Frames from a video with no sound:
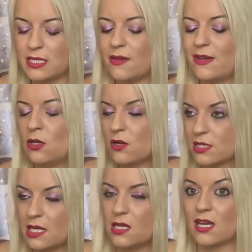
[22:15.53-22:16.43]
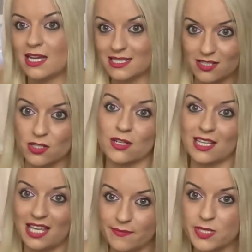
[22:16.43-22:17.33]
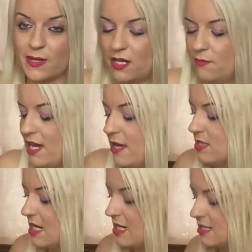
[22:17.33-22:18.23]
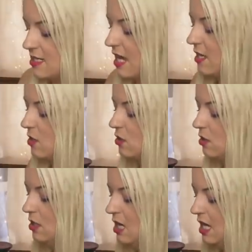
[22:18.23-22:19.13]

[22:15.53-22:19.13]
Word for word: So it looks like you guys are just going to keep spinning around in a cycle